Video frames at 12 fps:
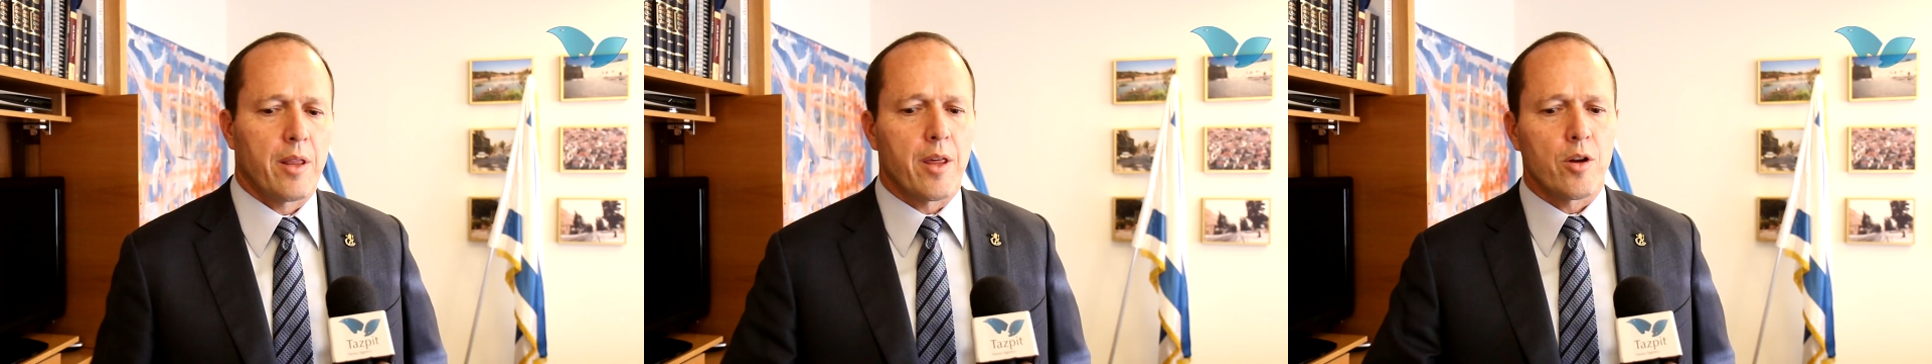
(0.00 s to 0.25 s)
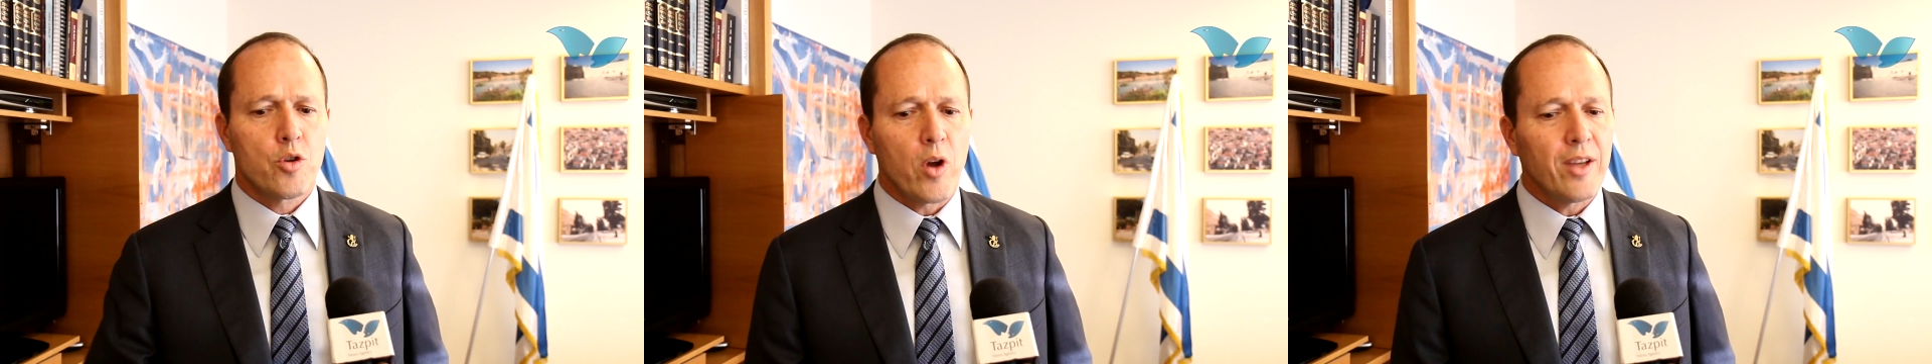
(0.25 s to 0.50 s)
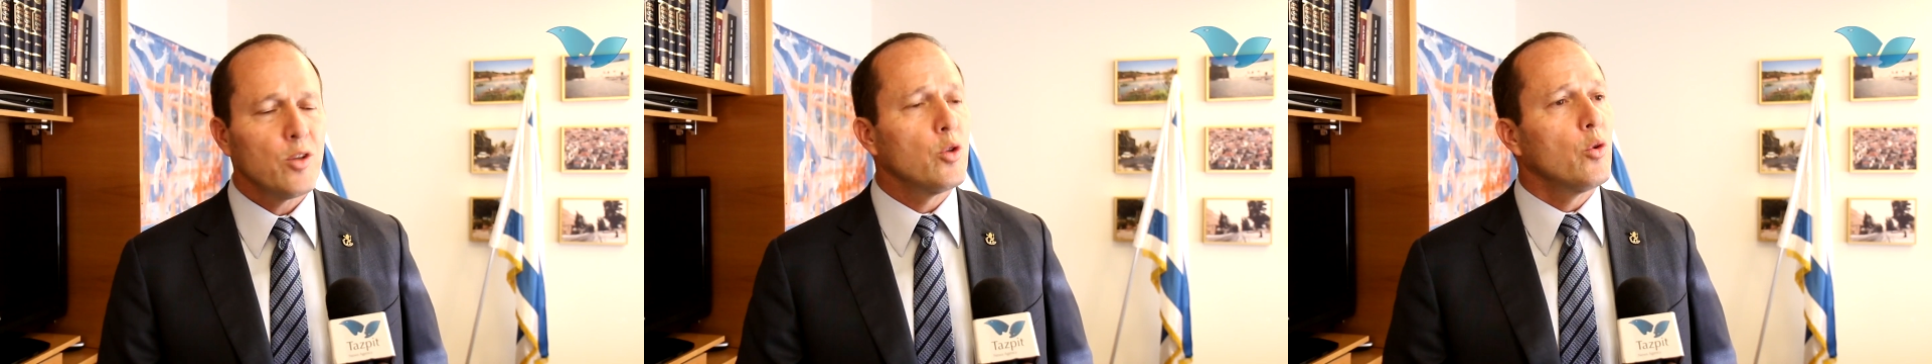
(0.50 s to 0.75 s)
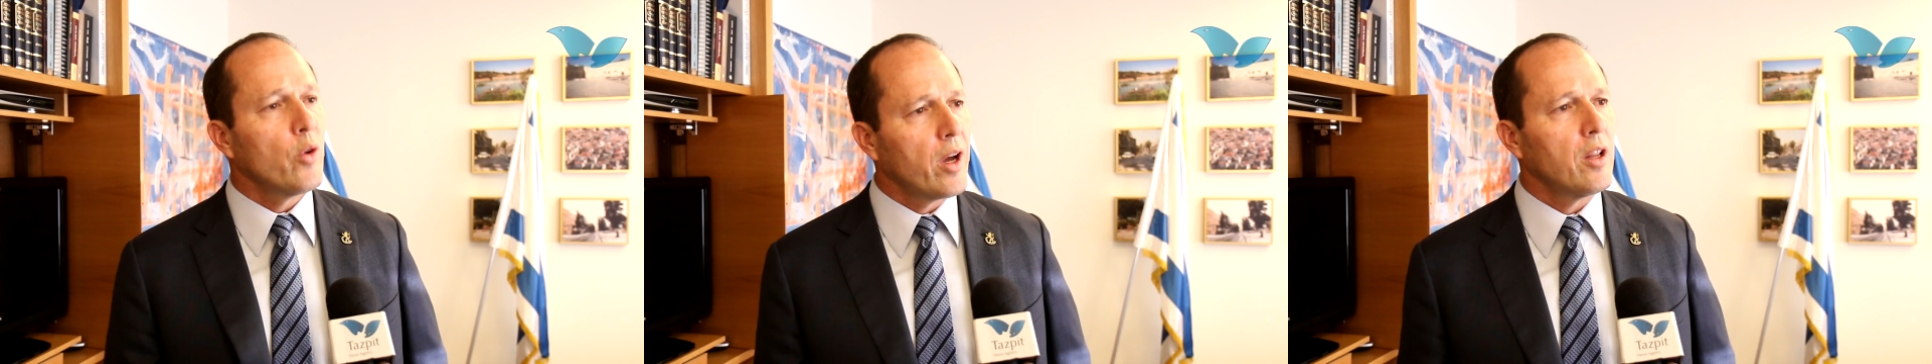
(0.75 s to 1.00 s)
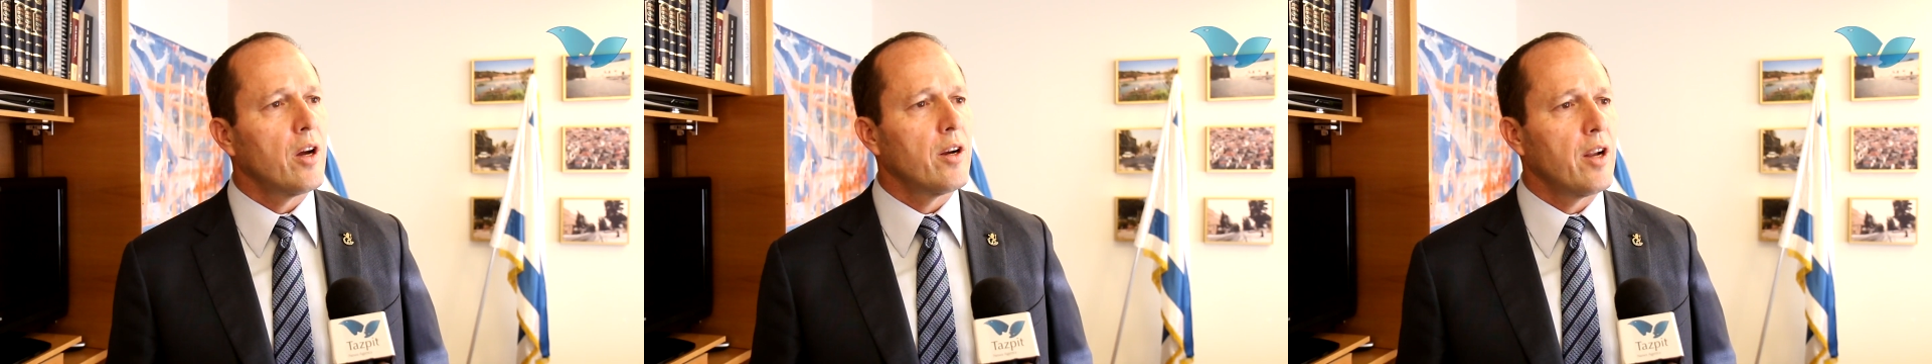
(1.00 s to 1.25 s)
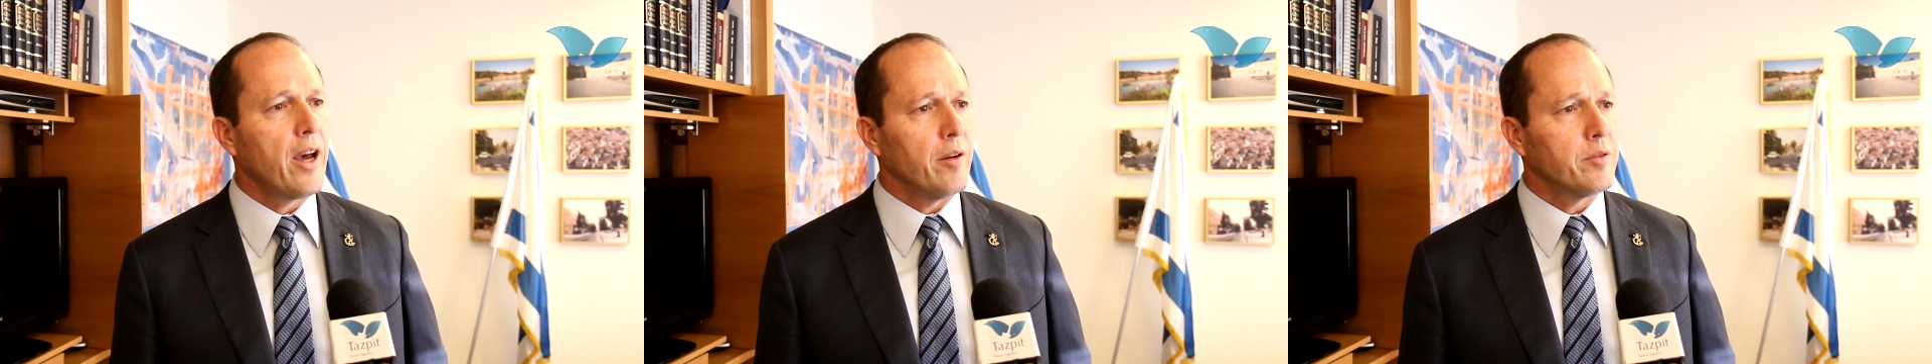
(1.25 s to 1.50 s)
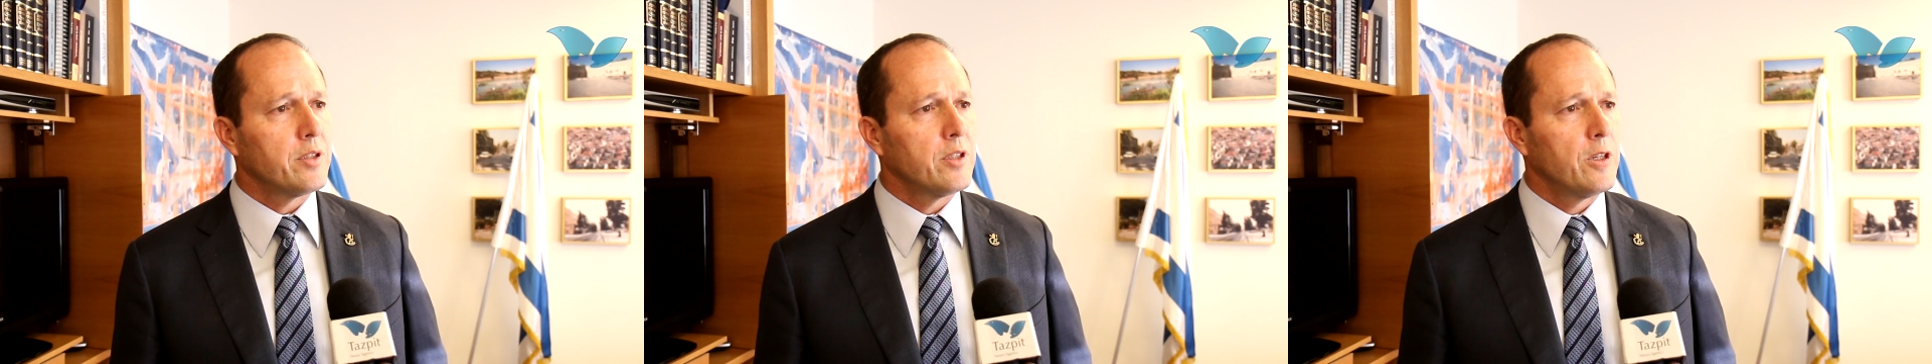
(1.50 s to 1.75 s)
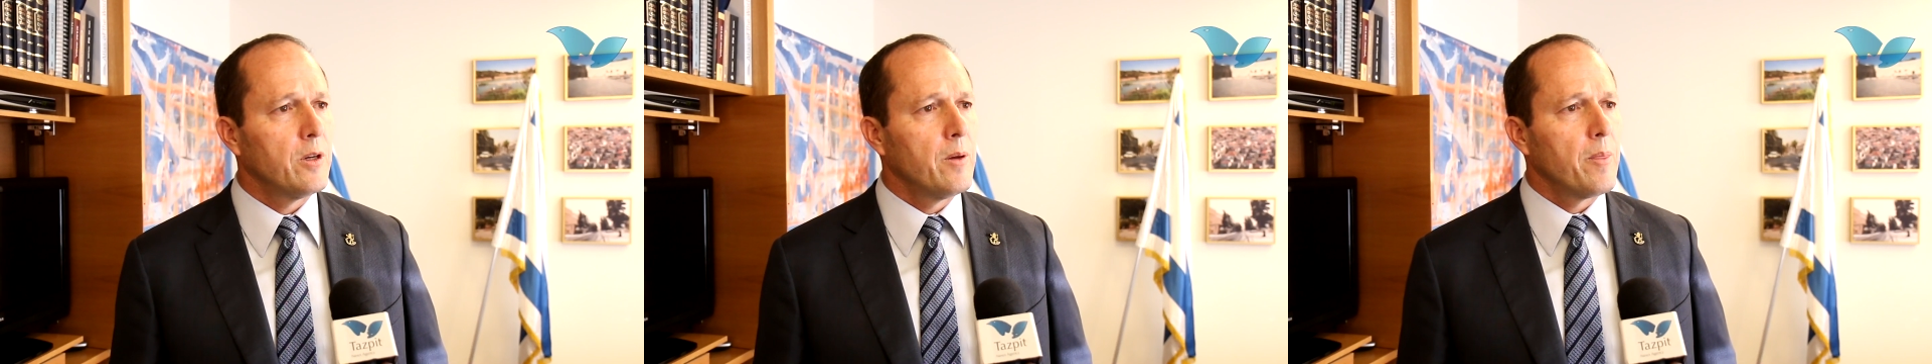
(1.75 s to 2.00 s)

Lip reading: that are trying to derail our lives.